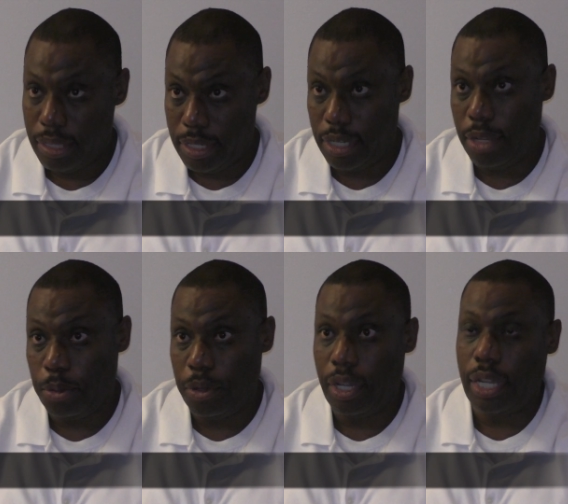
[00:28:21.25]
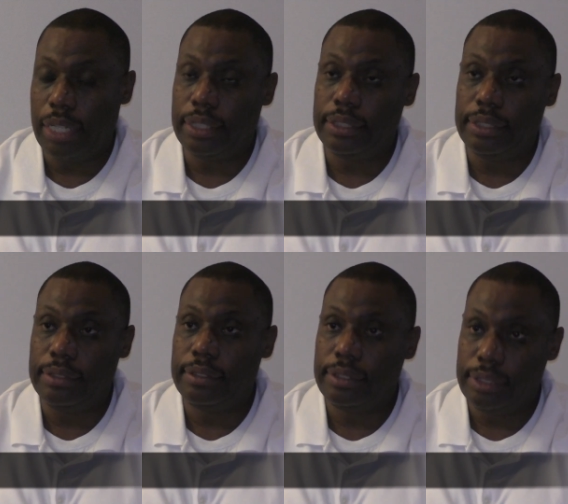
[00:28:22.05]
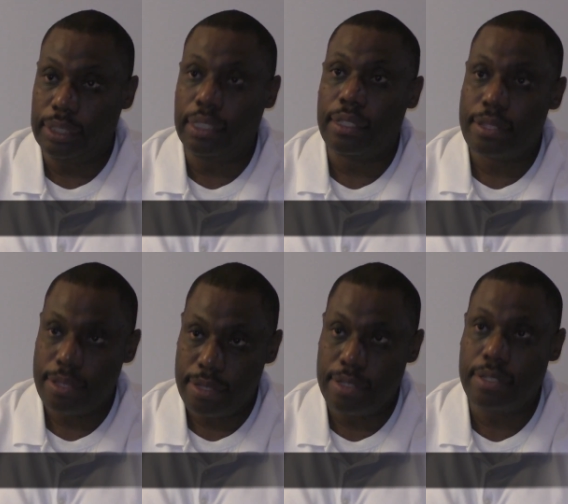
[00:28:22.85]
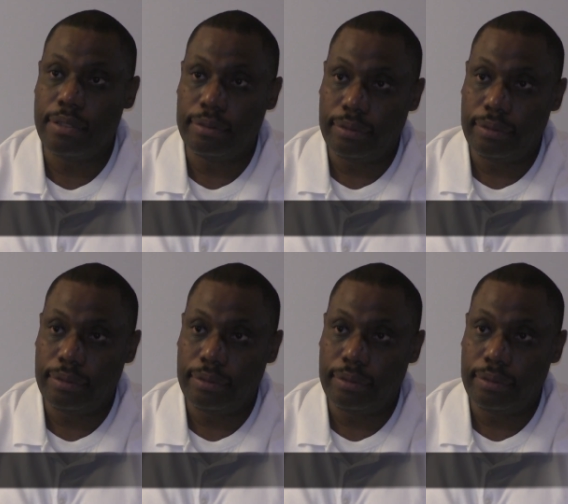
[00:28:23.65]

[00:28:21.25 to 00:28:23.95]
January I got to leave. Yeah. Yep.